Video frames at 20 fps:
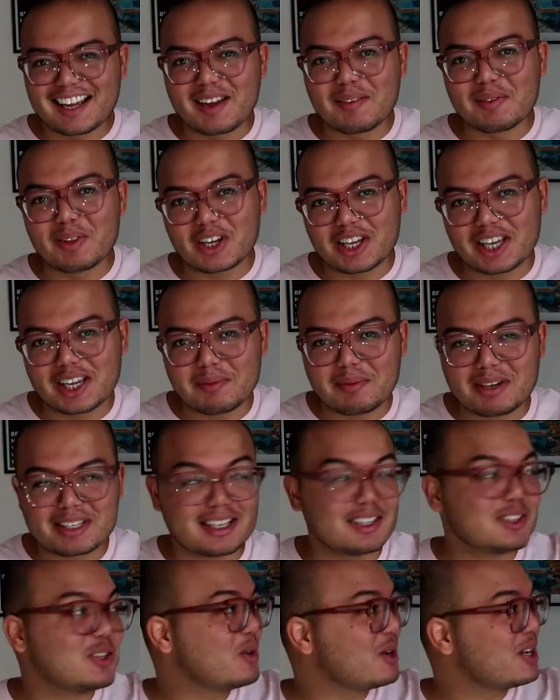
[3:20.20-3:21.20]
I'm looking at my
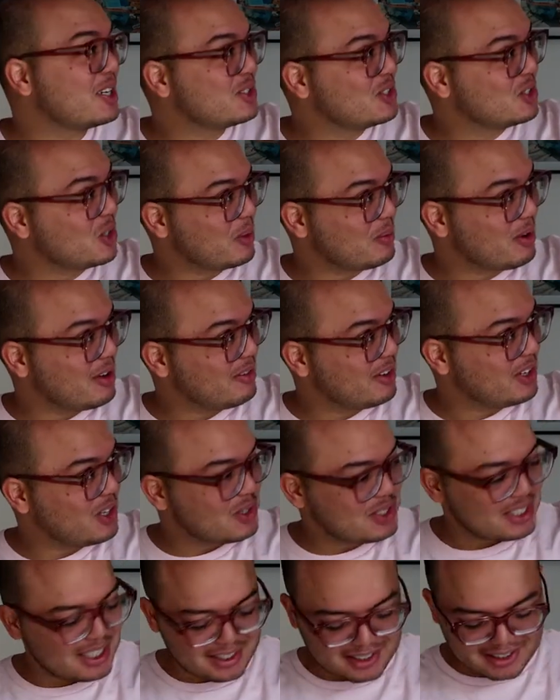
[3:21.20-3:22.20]
side. Do you want to join my
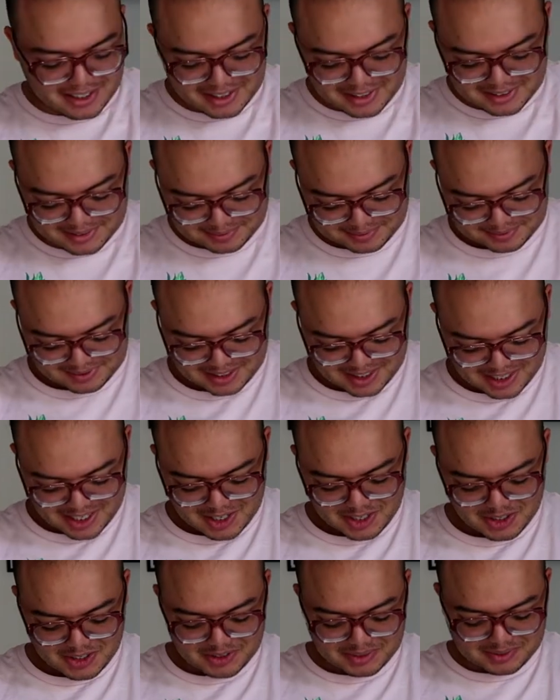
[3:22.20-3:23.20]
video, psychic? I
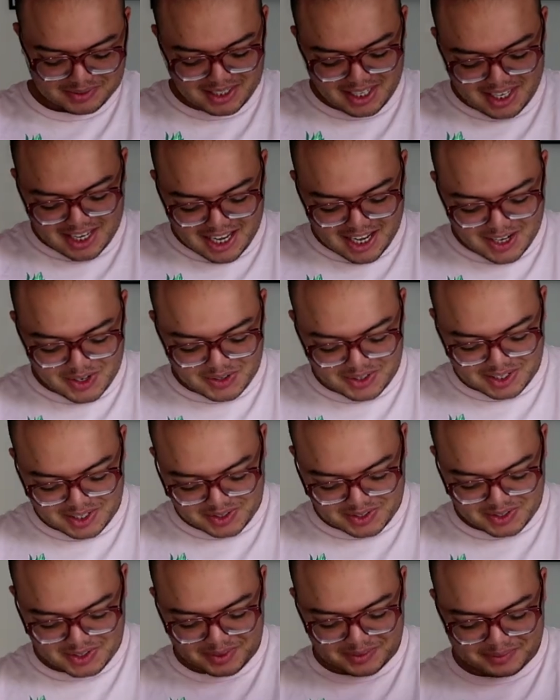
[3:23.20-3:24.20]
don't know. I don't
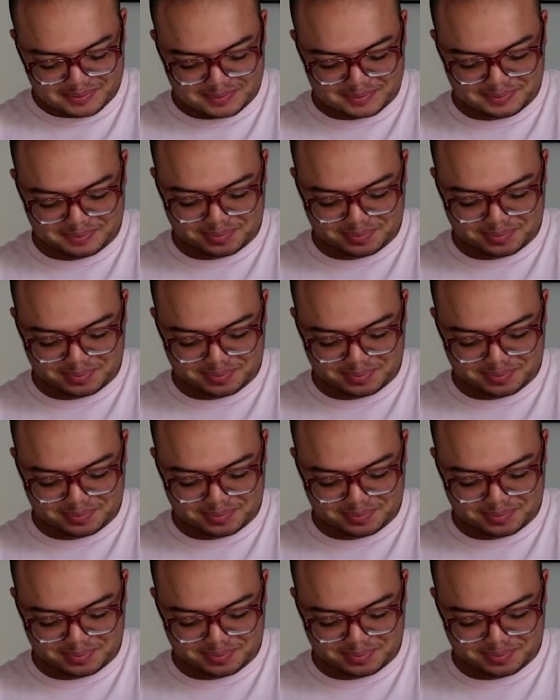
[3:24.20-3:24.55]
think so.